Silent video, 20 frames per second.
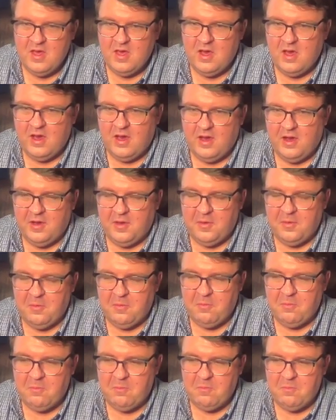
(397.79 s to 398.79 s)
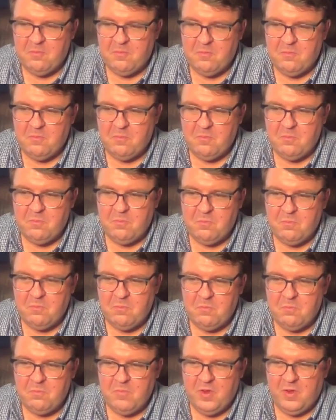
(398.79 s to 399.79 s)
And
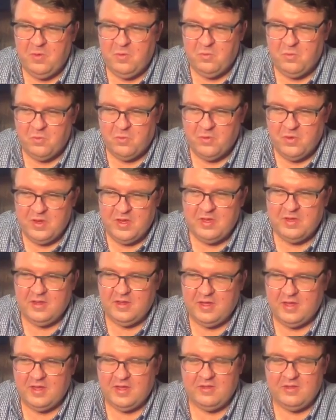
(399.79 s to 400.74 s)
really,